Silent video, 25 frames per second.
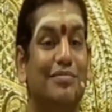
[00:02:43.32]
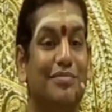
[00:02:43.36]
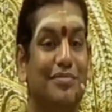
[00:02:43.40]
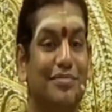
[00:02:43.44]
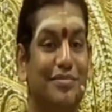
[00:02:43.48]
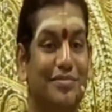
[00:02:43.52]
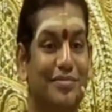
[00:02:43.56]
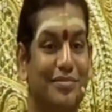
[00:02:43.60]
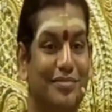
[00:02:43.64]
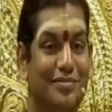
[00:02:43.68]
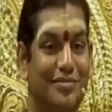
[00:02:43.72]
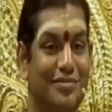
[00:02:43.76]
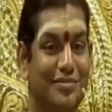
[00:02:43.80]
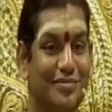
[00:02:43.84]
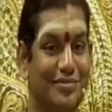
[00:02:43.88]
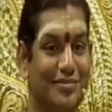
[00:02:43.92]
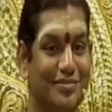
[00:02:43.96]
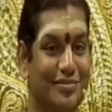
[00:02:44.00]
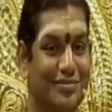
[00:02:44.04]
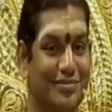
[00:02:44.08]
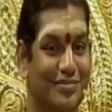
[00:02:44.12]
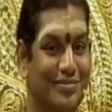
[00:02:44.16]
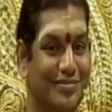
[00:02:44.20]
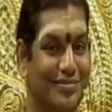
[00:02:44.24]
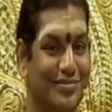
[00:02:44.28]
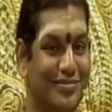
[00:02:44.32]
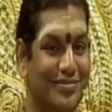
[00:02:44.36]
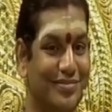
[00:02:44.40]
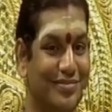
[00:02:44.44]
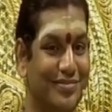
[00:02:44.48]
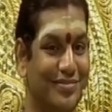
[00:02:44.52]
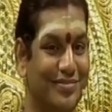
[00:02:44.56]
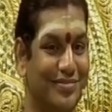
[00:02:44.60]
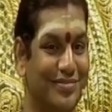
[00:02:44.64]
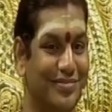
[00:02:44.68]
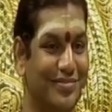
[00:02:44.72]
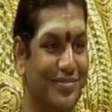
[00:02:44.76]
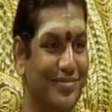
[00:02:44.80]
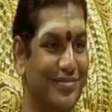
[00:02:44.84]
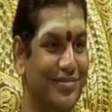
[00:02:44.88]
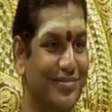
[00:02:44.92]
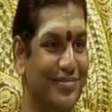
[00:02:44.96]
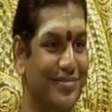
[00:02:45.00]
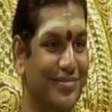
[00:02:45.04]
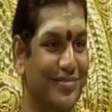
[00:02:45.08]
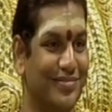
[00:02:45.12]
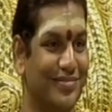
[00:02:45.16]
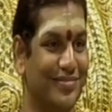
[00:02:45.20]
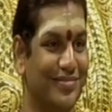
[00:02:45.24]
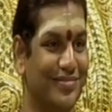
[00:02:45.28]

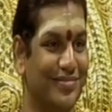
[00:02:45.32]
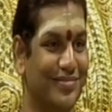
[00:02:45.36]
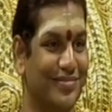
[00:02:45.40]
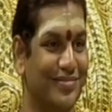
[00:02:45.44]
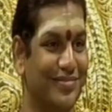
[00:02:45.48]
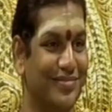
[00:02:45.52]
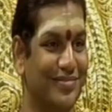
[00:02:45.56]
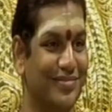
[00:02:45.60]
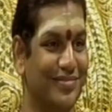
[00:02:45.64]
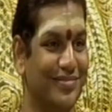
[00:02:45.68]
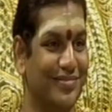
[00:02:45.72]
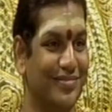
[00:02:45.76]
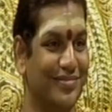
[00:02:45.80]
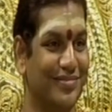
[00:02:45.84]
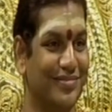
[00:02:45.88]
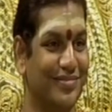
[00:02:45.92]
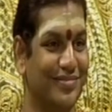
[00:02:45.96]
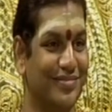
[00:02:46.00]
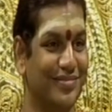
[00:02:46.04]
No one is speaking in this clip.